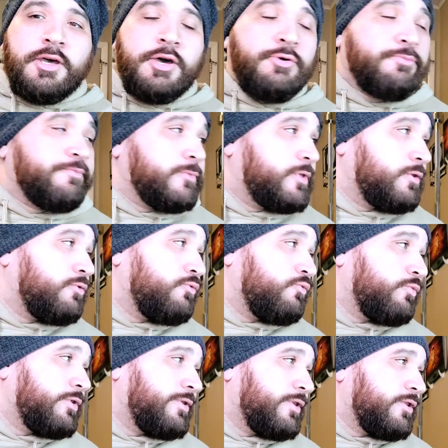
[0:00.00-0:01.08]
Oh, so
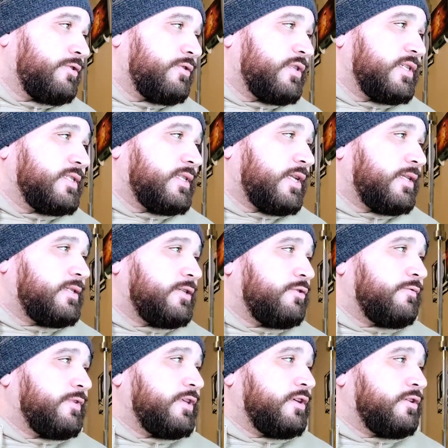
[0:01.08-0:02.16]
one of the other things that I did
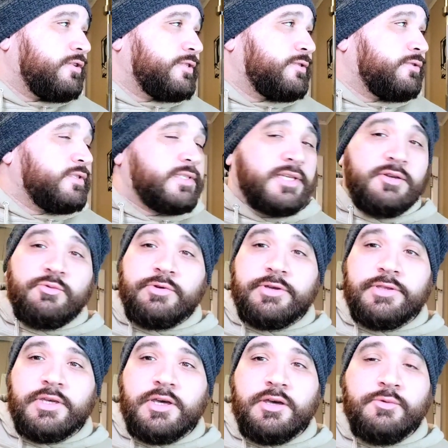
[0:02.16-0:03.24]
over here, so it's like
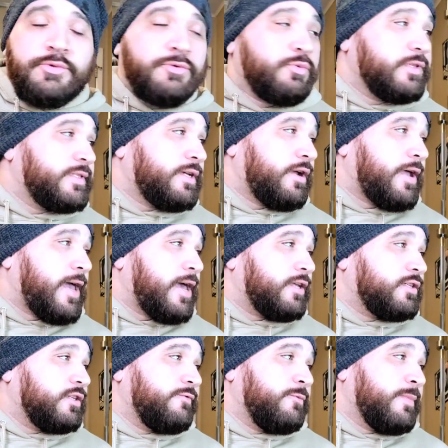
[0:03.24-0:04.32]
with uh, with one tera
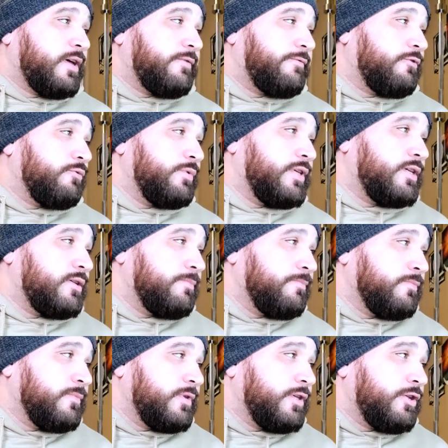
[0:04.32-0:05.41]
hash, if you mine for a week,
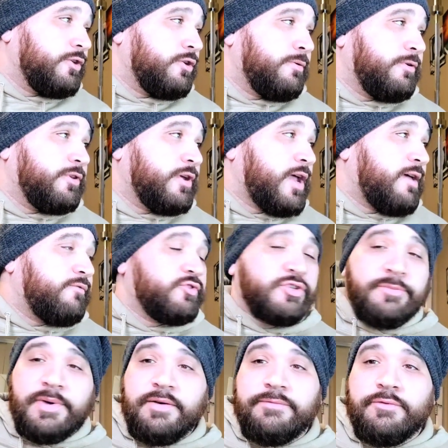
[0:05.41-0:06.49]
you know, you're you're averaging
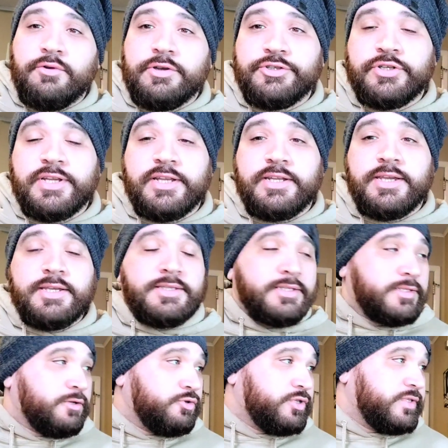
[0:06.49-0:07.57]
about 488
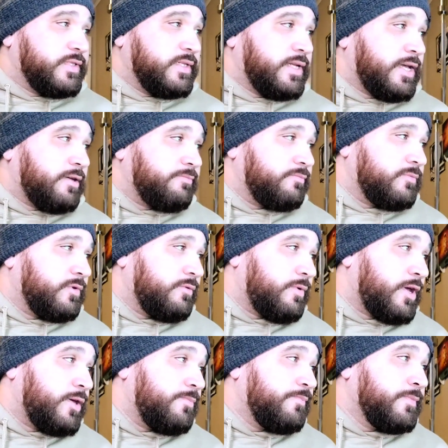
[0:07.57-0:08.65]
satoshis a day,
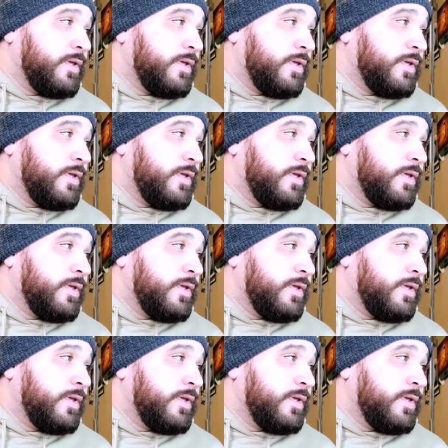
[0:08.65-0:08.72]
right?